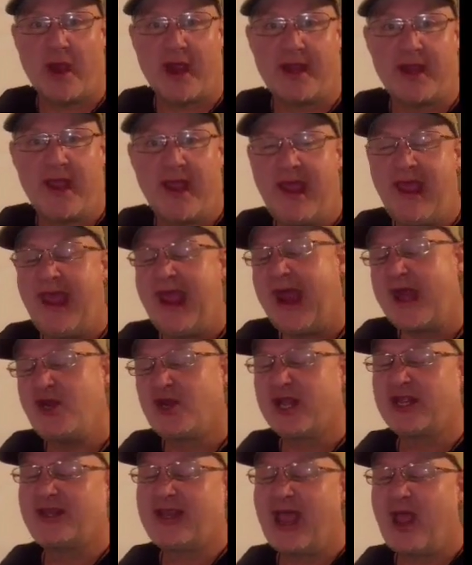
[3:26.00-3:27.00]
sway.
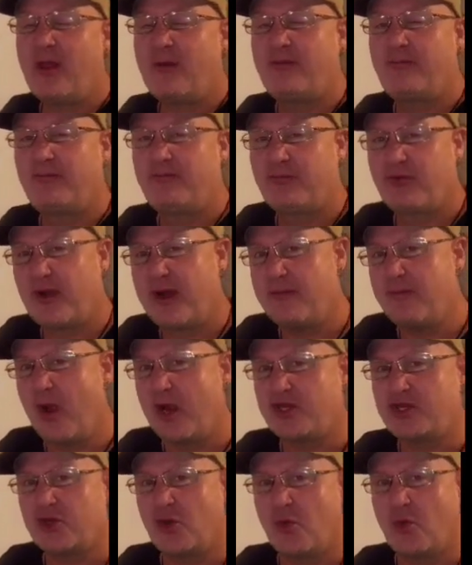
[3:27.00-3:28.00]
And you can tell pretty
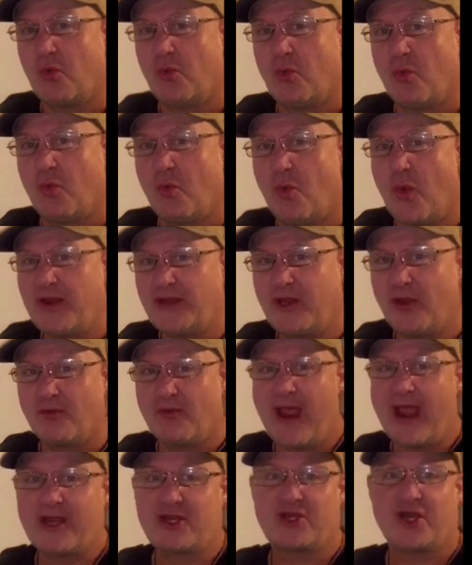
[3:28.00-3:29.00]
much what
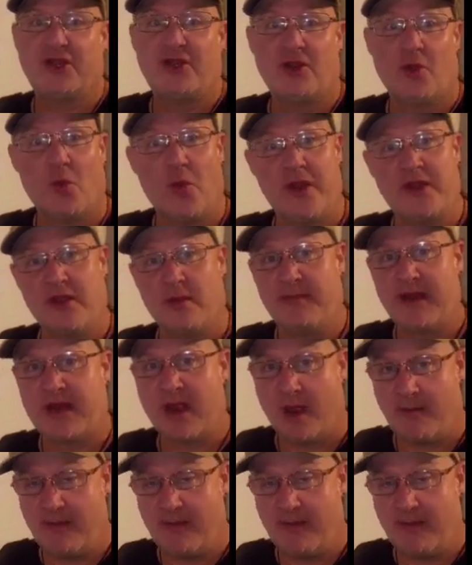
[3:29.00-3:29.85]
direction the wind will be